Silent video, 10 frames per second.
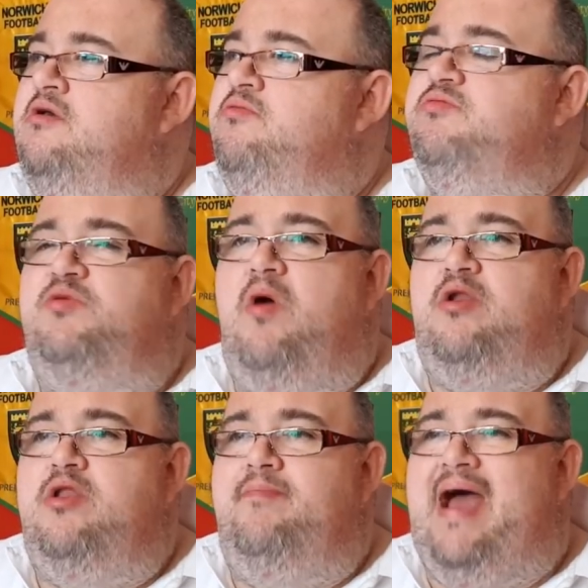what was the
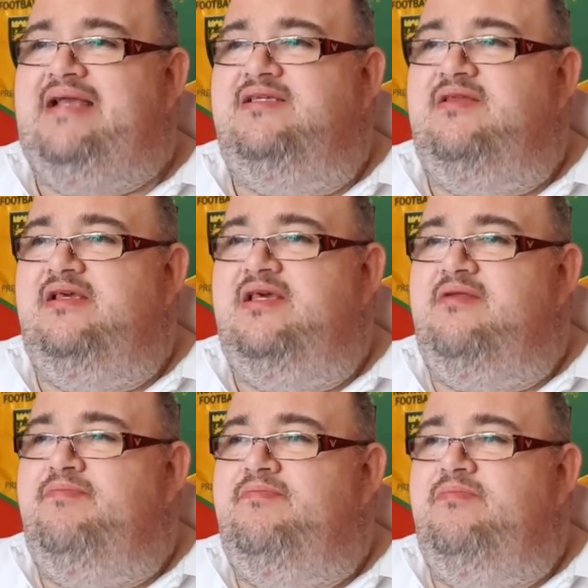one on the pad, is it
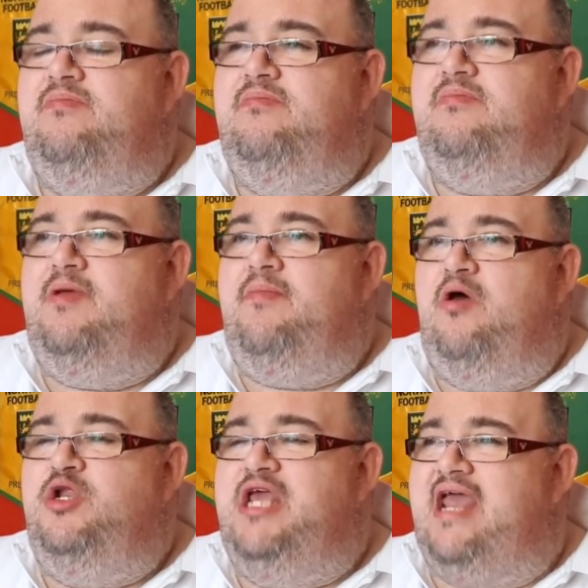
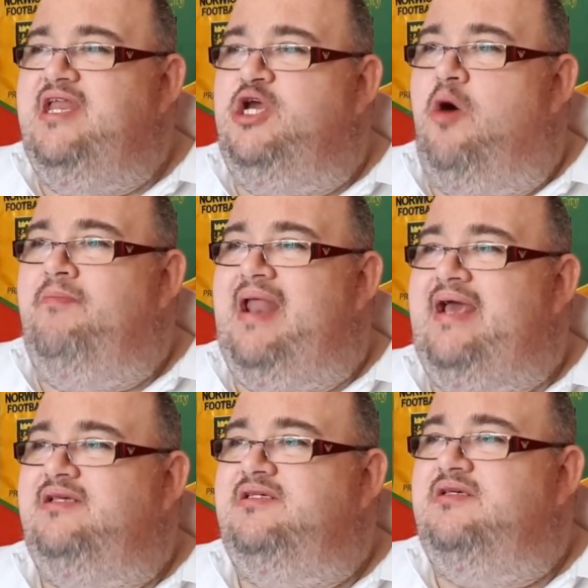on the Yateley
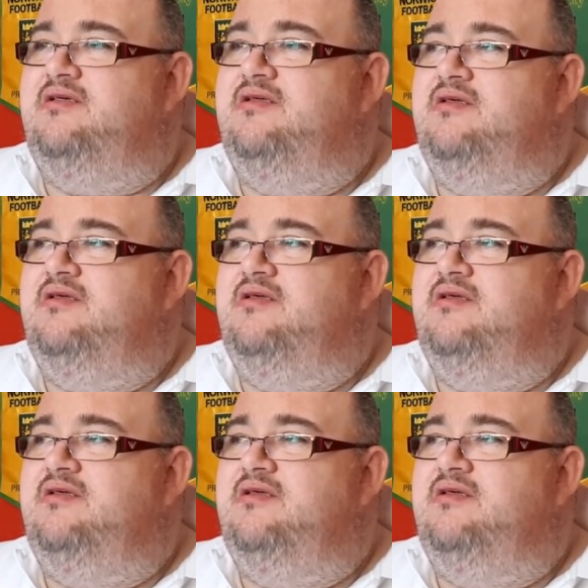complex?